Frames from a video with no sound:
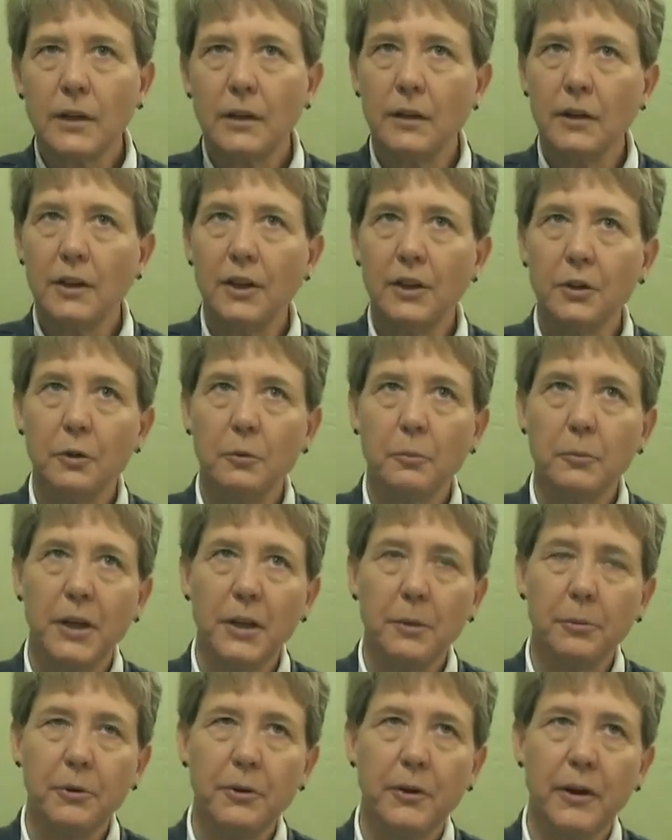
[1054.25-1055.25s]

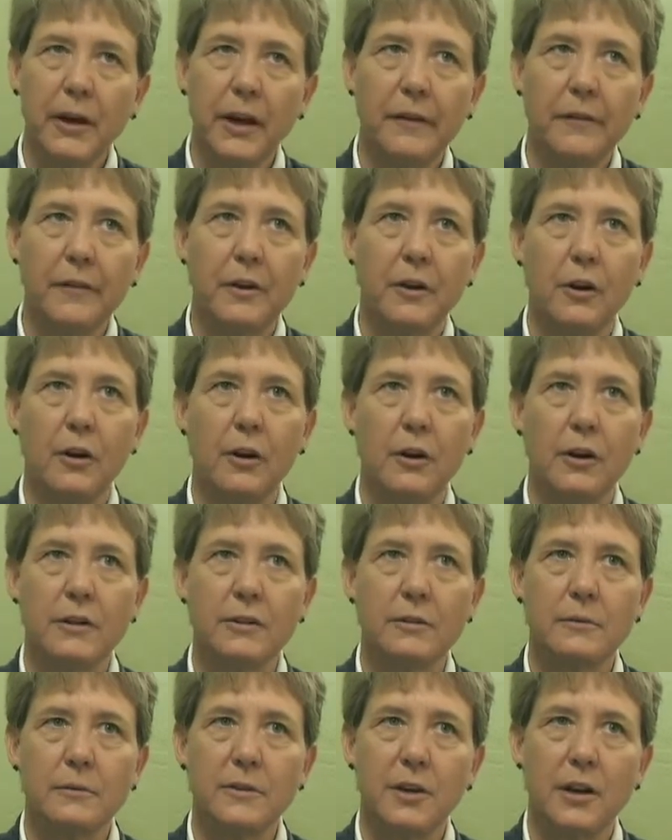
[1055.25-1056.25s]
maybe you're having a
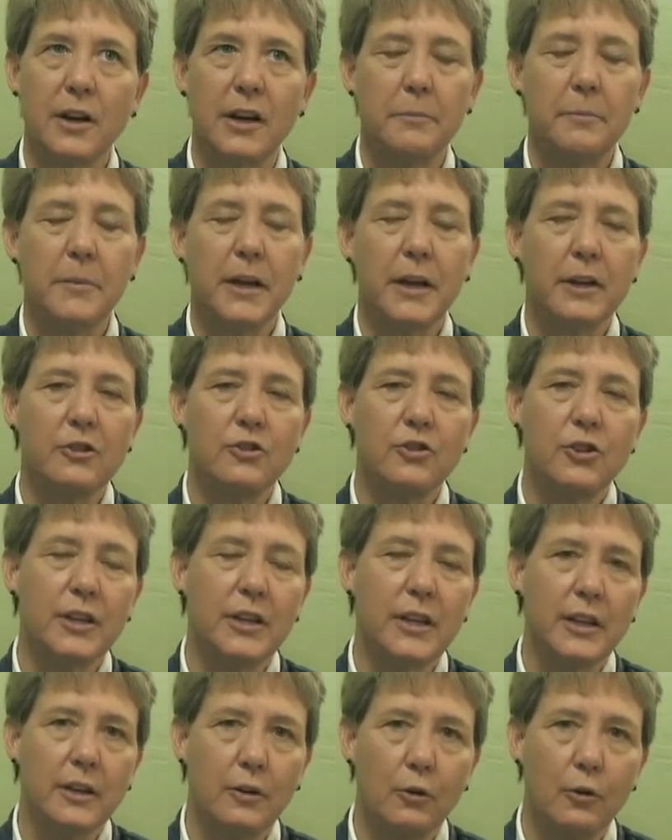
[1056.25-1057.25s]
hard time
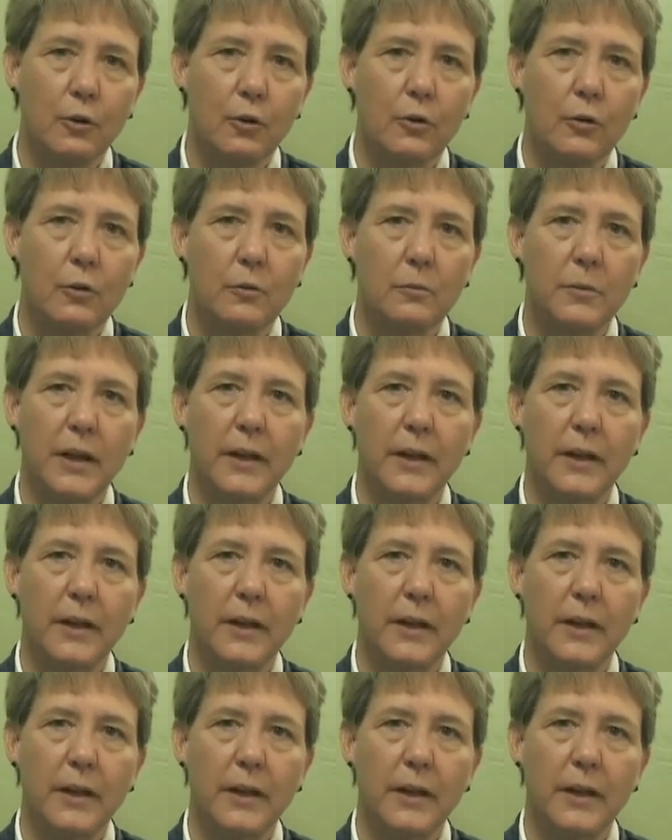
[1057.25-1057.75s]
managing at home,